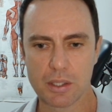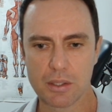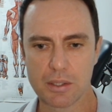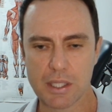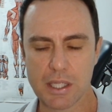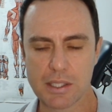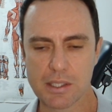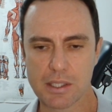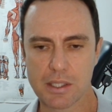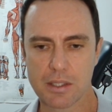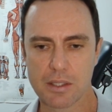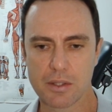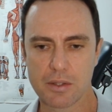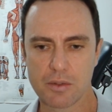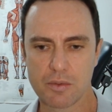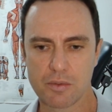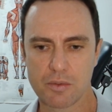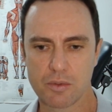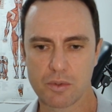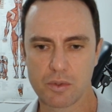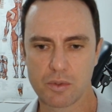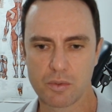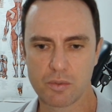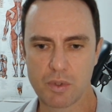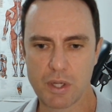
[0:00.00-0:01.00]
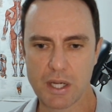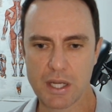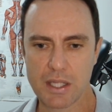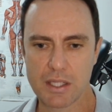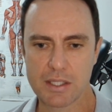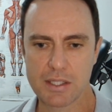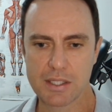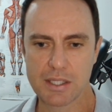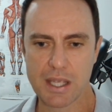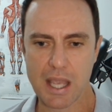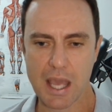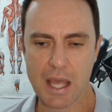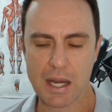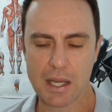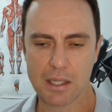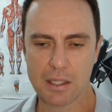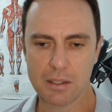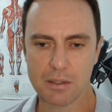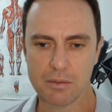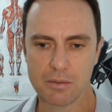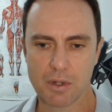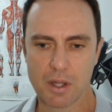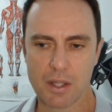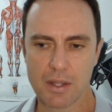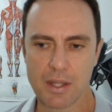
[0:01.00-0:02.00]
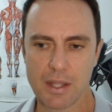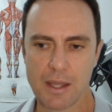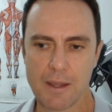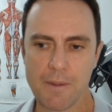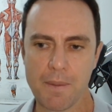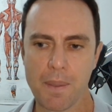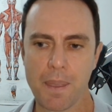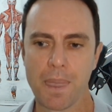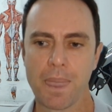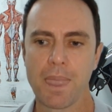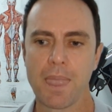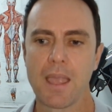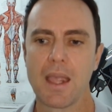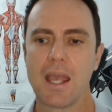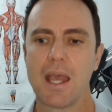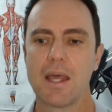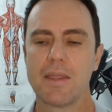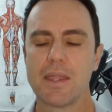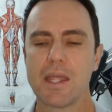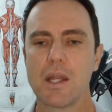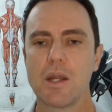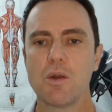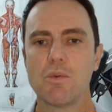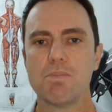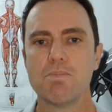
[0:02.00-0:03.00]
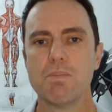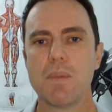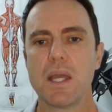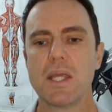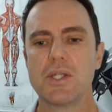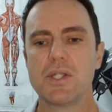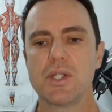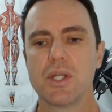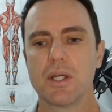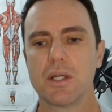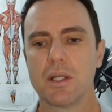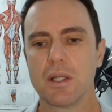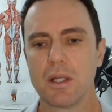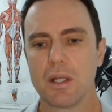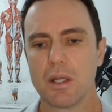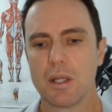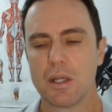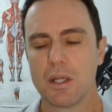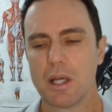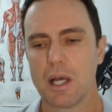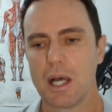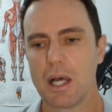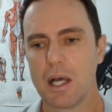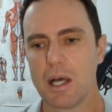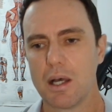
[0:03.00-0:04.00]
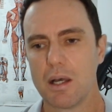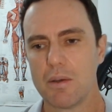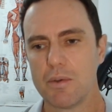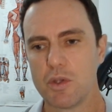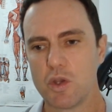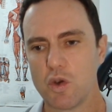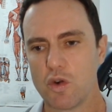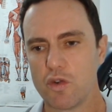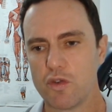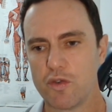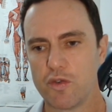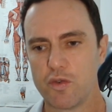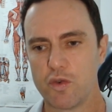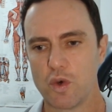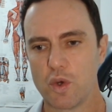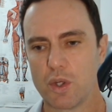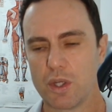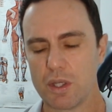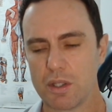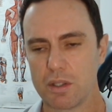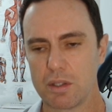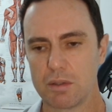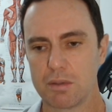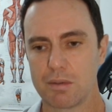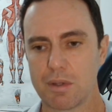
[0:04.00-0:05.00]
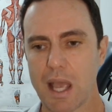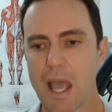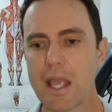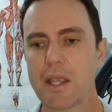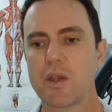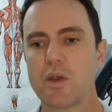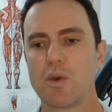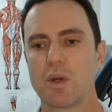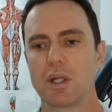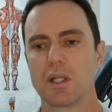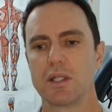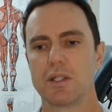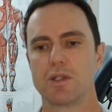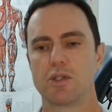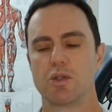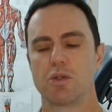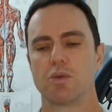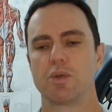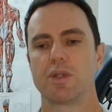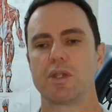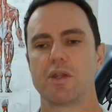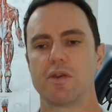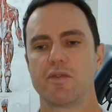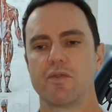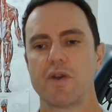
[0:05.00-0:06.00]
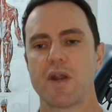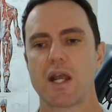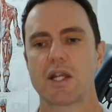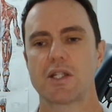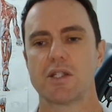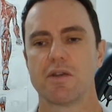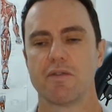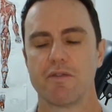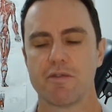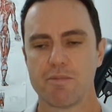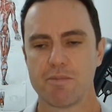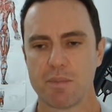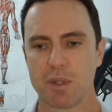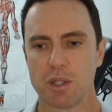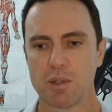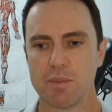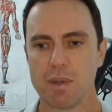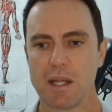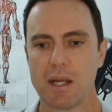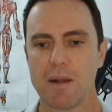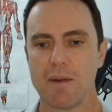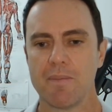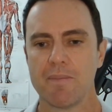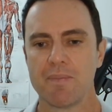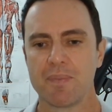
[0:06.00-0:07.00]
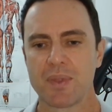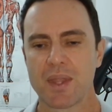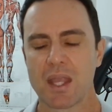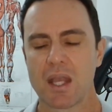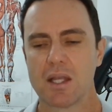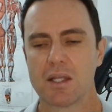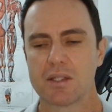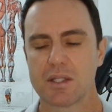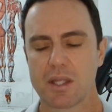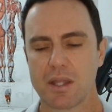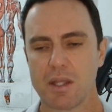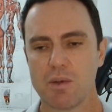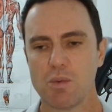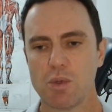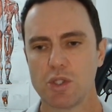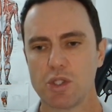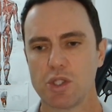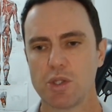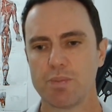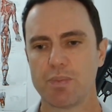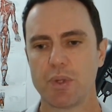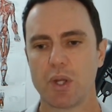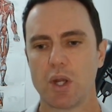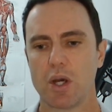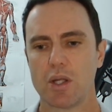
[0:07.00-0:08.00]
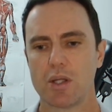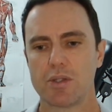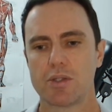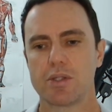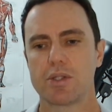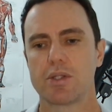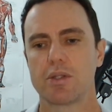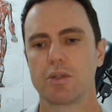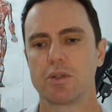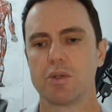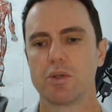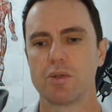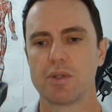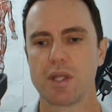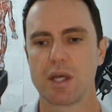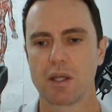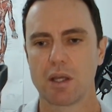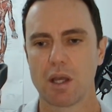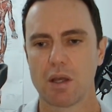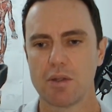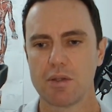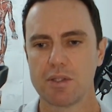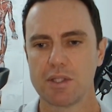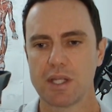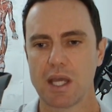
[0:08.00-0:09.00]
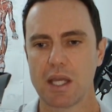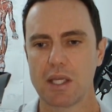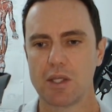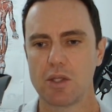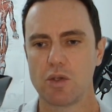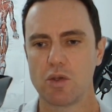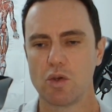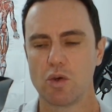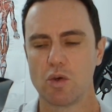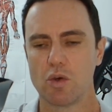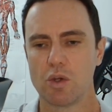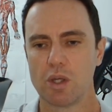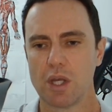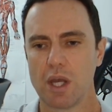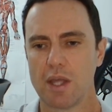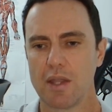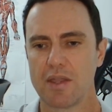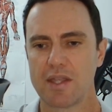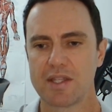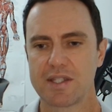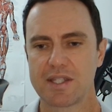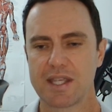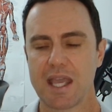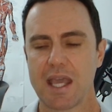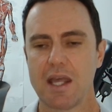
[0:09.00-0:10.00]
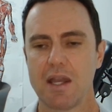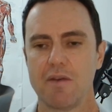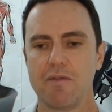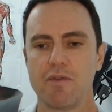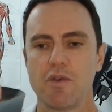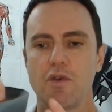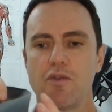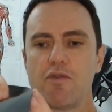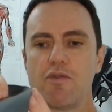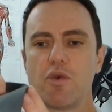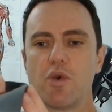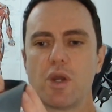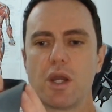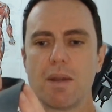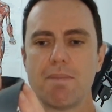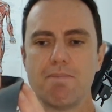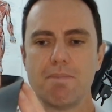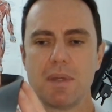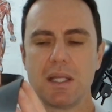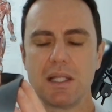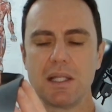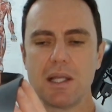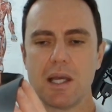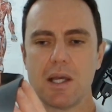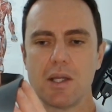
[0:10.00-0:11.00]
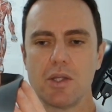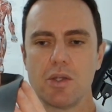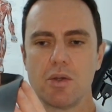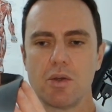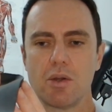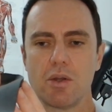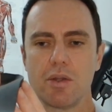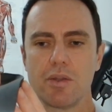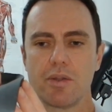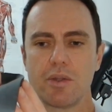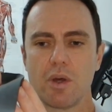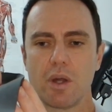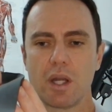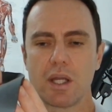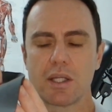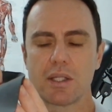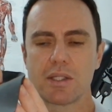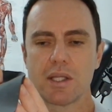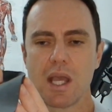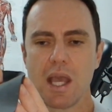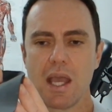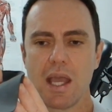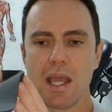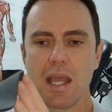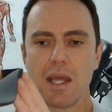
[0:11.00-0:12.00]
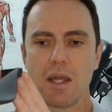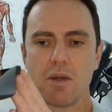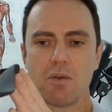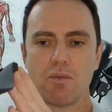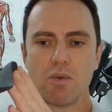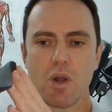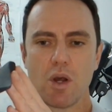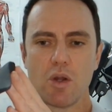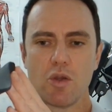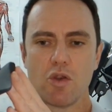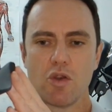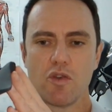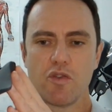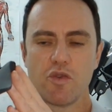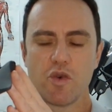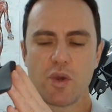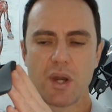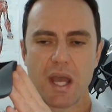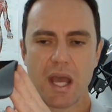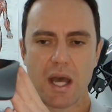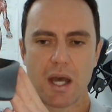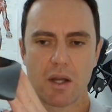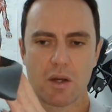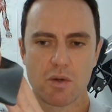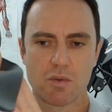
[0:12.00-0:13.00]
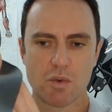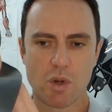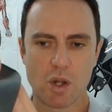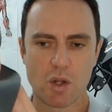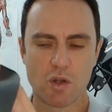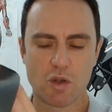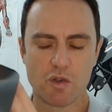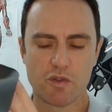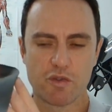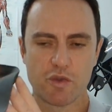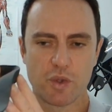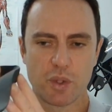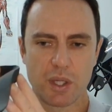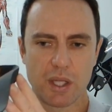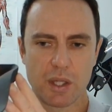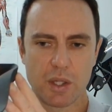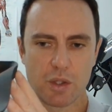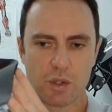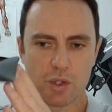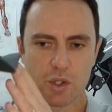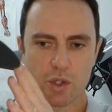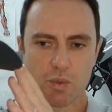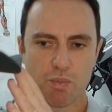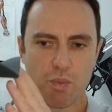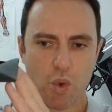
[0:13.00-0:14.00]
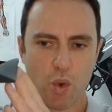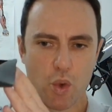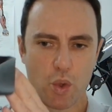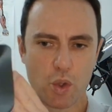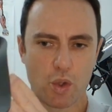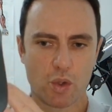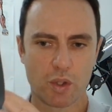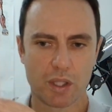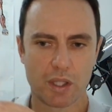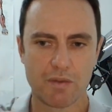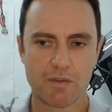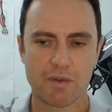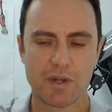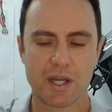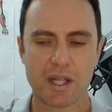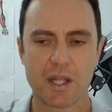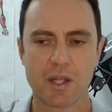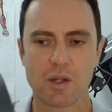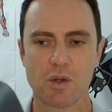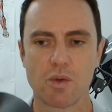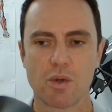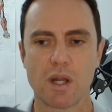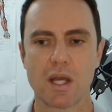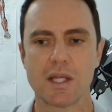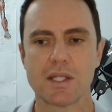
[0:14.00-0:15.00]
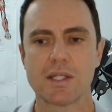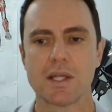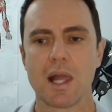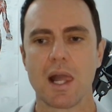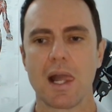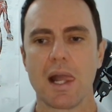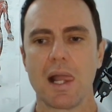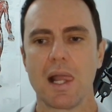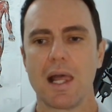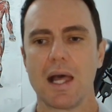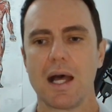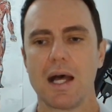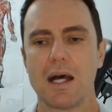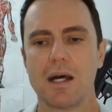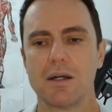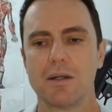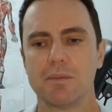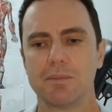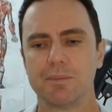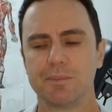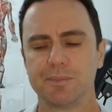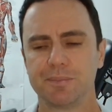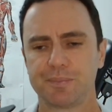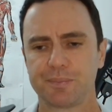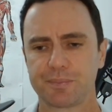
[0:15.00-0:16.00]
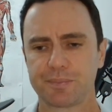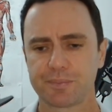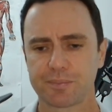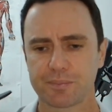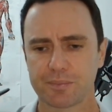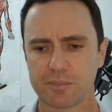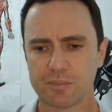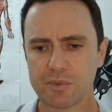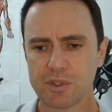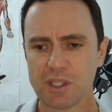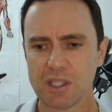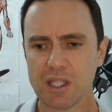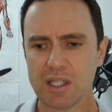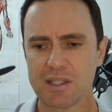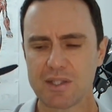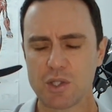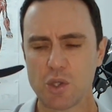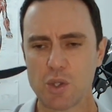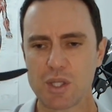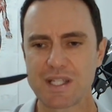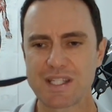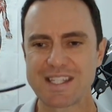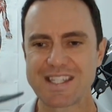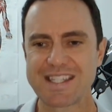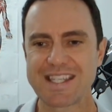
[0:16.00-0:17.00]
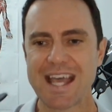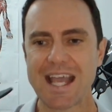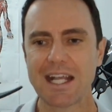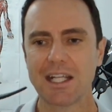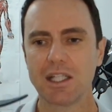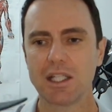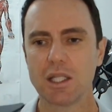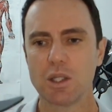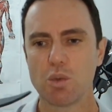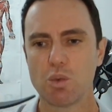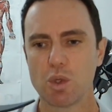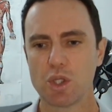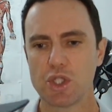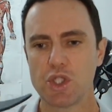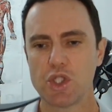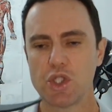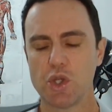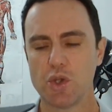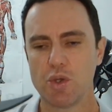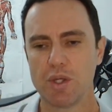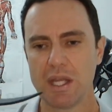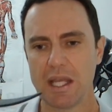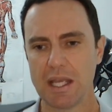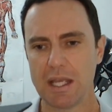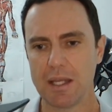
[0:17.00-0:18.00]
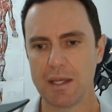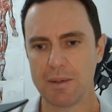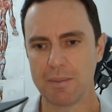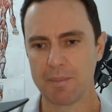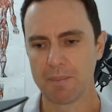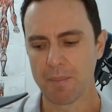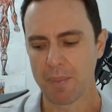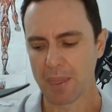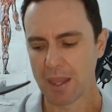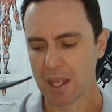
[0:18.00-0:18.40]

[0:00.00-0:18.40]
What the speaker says: That's a 3D scanner right there. And that'll measure your foot accurately to within a fraction of a millimeter. So then what your podiatrist will do, they'll go and take the scan of your foot and mill out your orthotics and roll your foot out or roll your foot in or support it or give it a heel raise to exactly what you need.